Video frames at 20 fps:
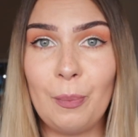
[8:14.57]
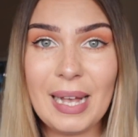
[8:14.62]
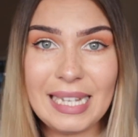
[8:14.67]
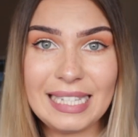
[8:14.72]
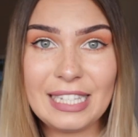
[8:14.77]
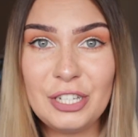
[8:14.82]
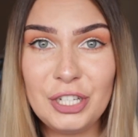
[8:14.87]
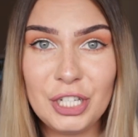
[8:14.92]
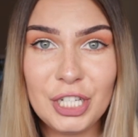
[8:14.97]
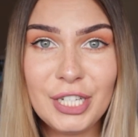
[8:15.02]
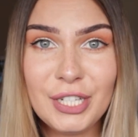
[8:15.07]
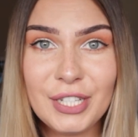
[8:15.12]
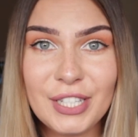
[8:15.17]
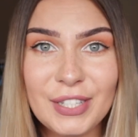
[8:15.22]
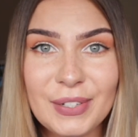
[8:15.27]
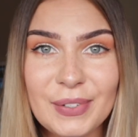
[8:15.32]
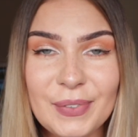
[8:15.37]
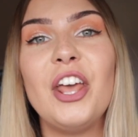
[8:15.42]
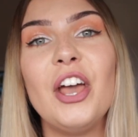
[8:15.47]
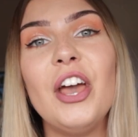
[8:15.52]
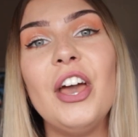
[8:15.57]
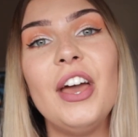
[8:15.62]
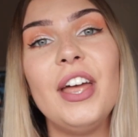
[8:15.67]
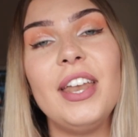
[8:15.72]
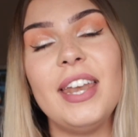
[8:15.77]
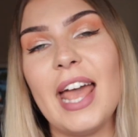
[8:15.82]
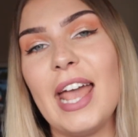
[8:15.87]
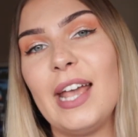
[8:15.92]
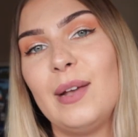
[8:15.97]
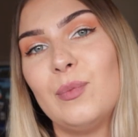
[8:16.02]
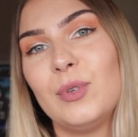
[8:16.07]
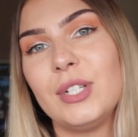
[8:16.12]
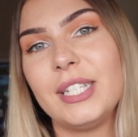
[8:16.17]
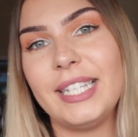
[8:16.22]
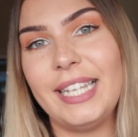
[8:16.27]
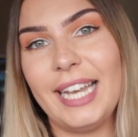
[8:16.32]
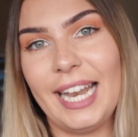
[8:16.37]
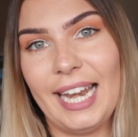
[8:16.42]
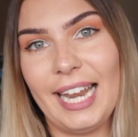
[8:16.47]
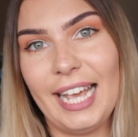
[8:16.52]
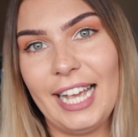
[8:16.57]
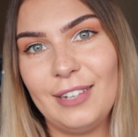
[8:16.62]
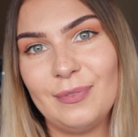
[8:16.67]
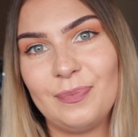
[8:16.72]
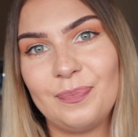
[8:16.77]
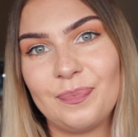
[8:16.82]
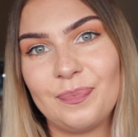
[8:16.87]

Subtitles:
passengers, and her name was Lily.